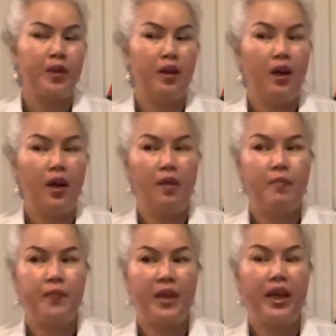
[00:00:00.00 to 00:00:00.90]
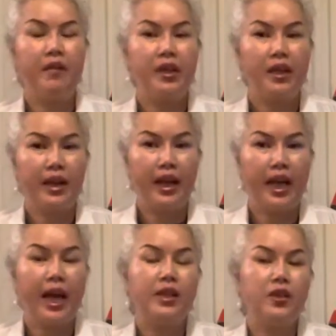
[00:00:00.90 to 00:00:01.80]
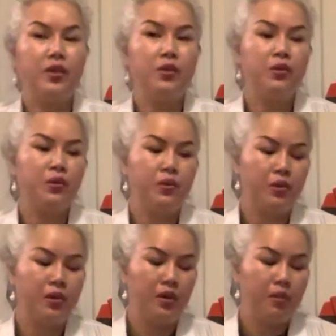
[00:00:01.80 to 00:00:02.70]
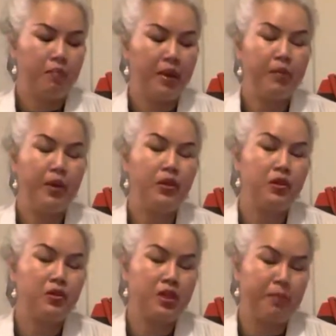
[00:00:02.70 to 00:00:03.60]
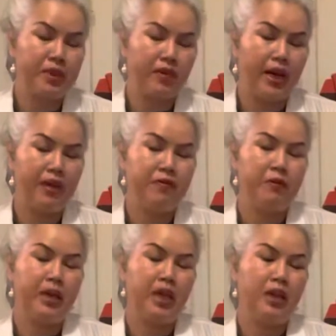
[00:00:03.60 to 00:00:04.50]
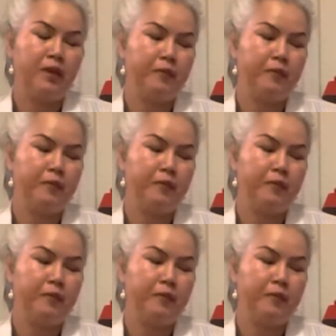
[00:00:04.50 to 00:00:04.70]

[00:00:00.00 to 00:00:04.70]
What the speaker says: Every day I do, people do subscribe for me